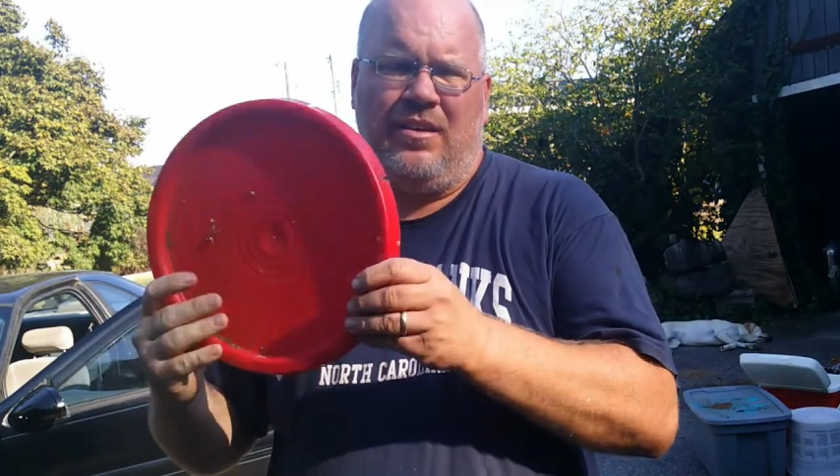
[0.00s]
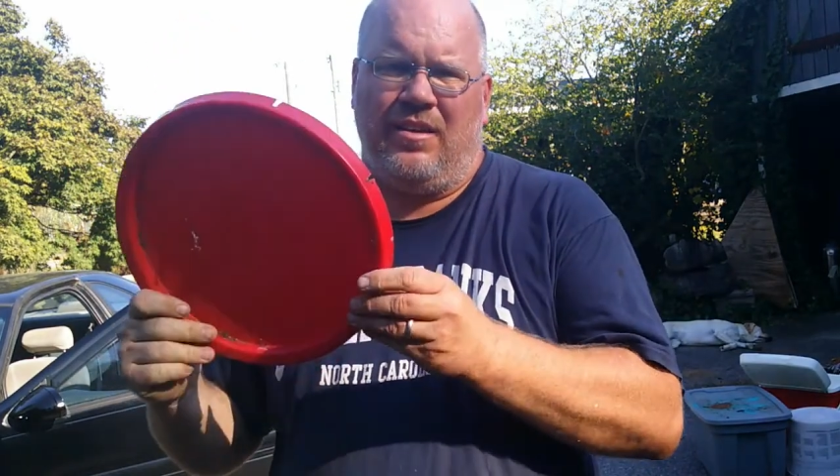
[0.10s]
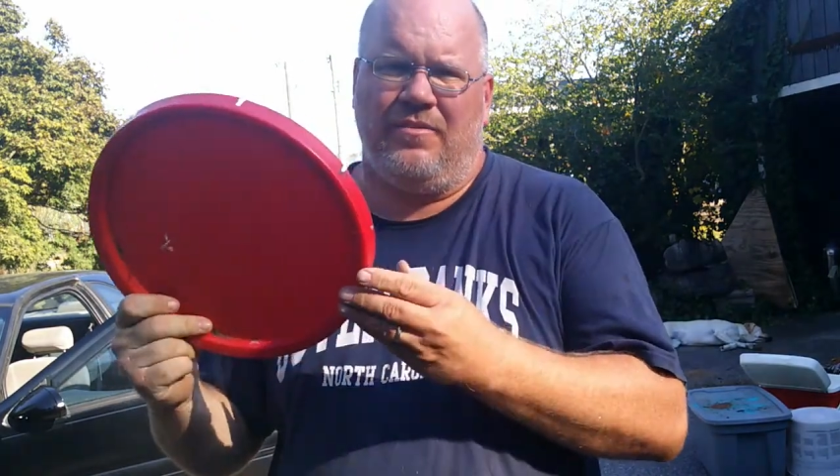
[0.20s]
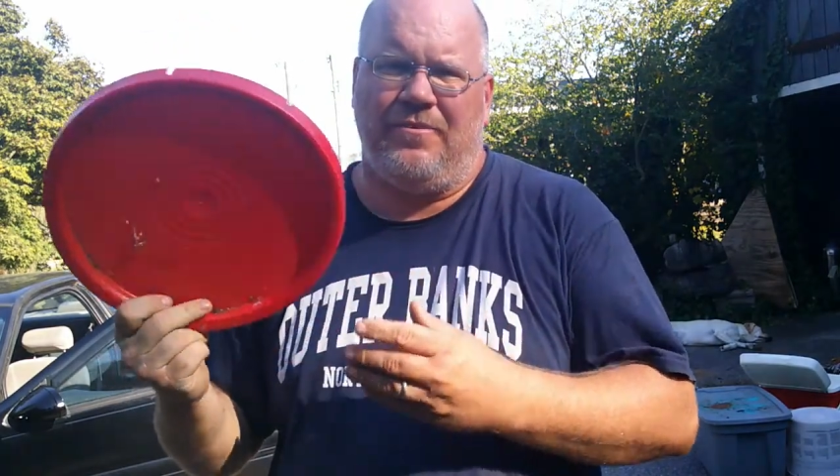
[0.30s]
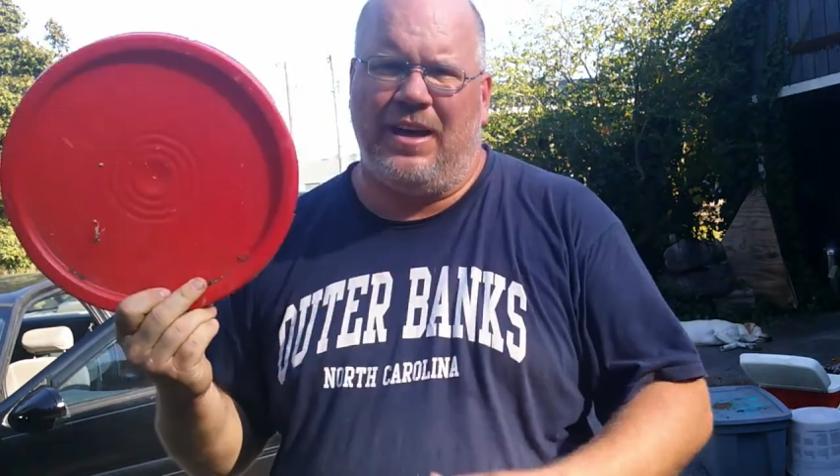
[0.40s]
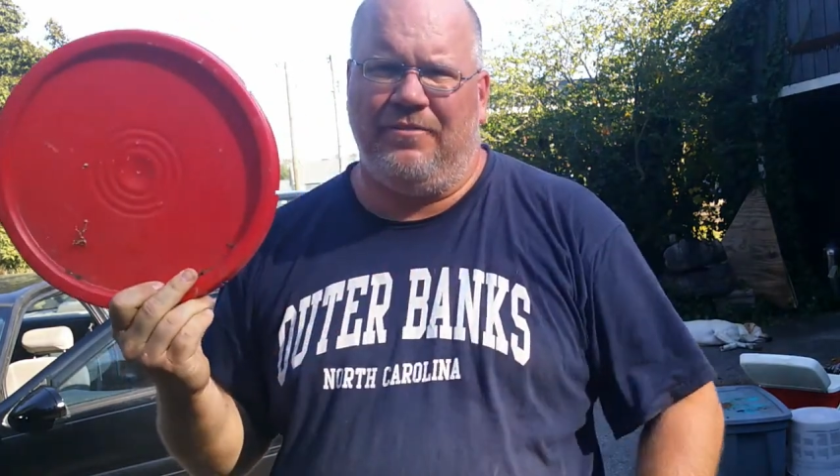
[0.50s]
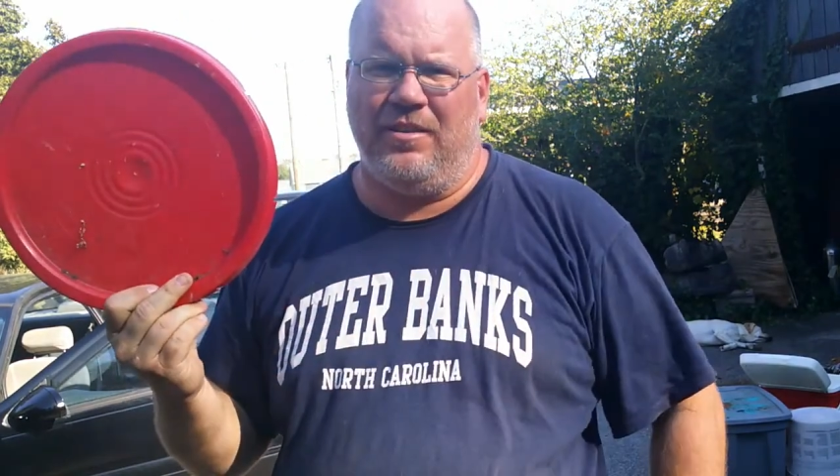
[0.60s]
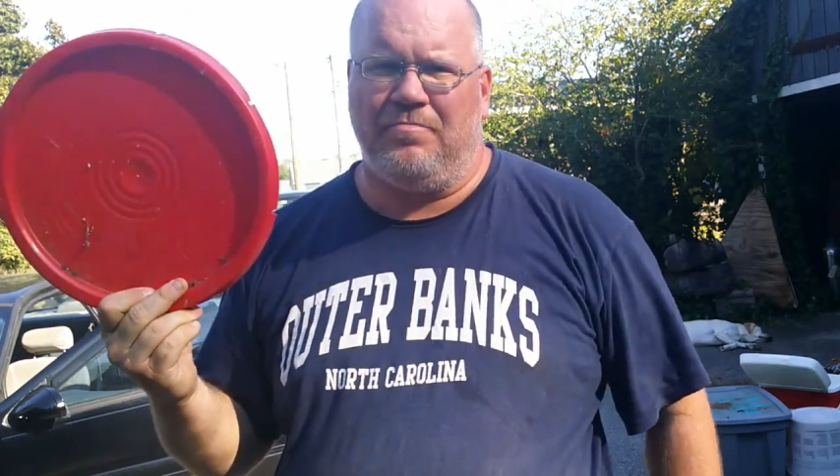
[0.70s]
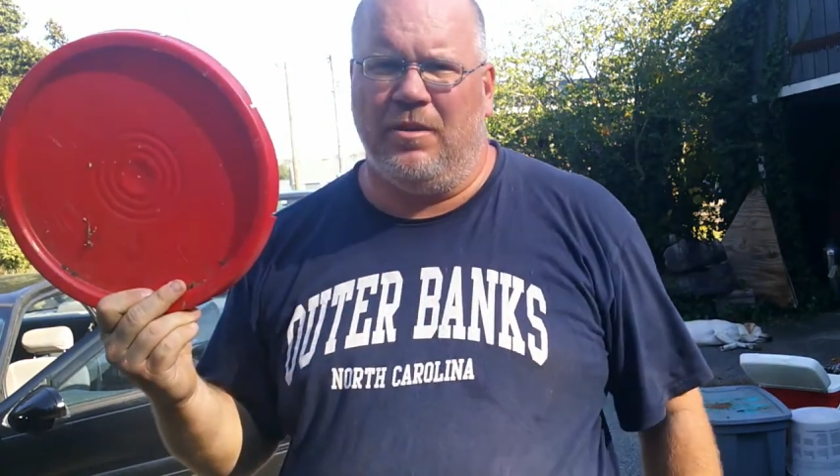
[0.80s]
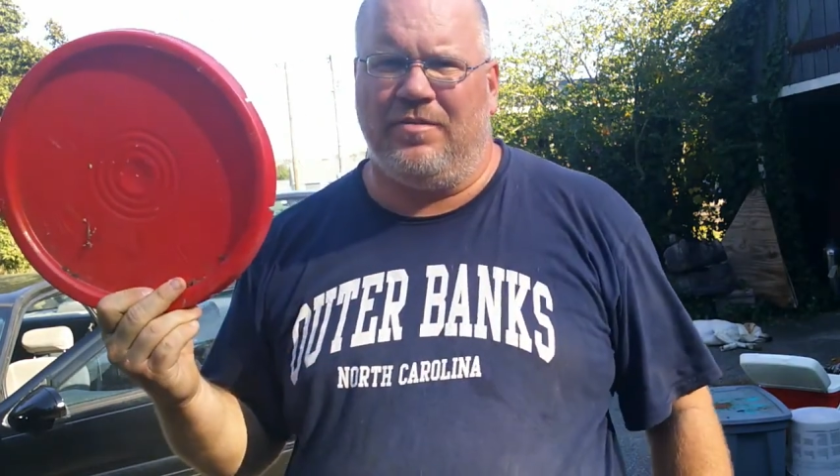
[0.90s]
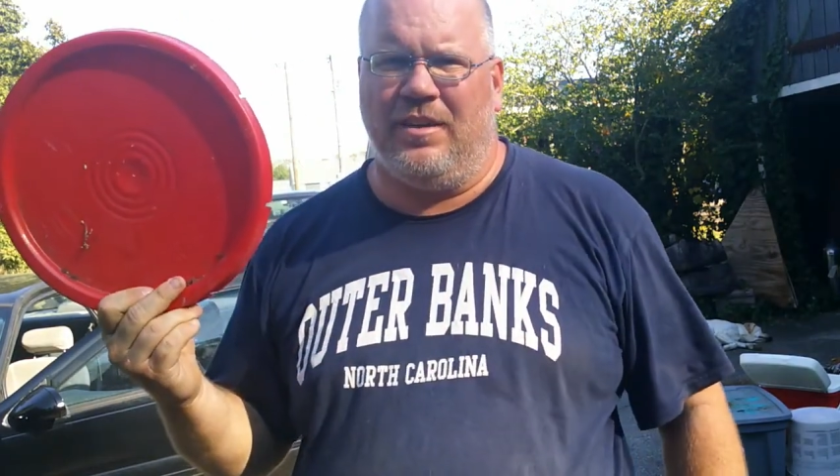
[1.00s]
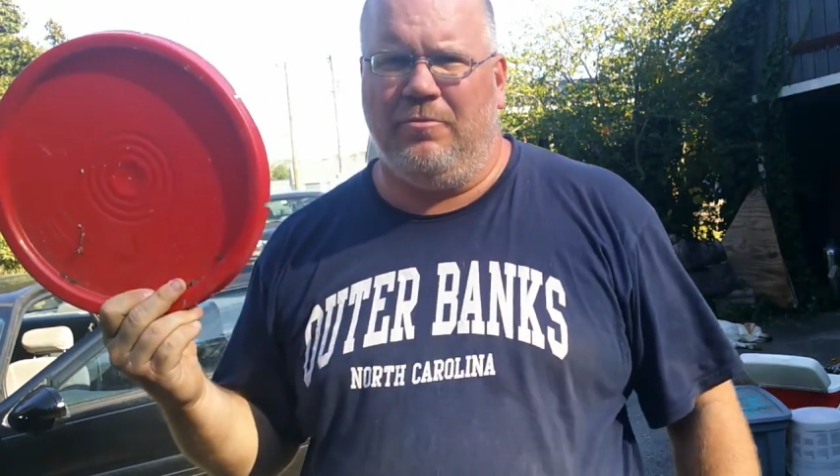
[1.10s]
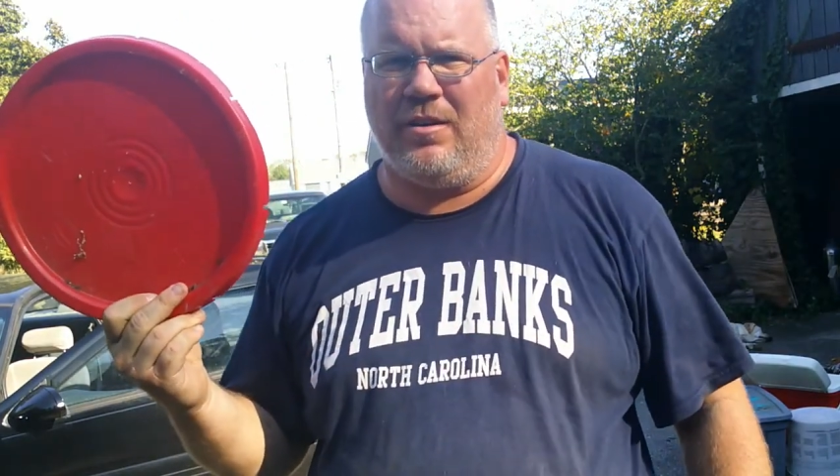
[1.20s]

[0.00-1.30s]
can find these most anywhere.